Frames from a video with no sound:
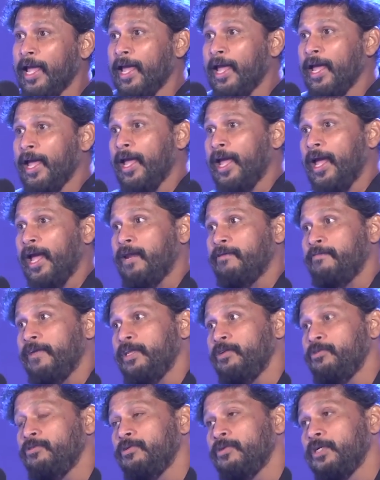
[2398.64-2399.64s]
And when you
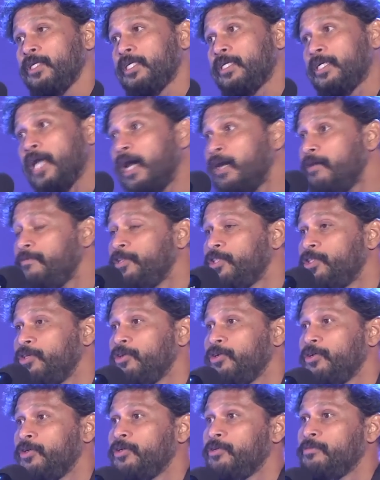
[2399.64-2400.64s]
are done with
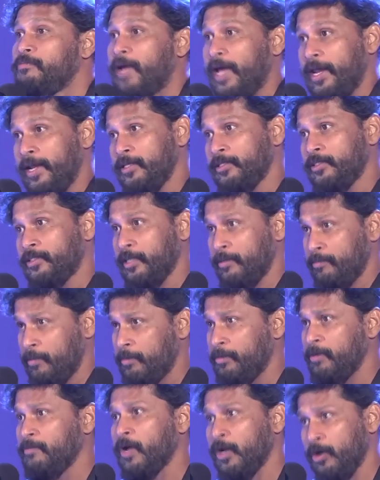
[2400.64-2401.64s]
your marriage, say maybe
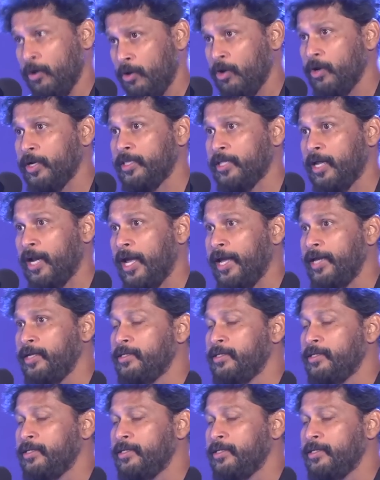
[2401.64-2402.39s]
1 o'clock in the night,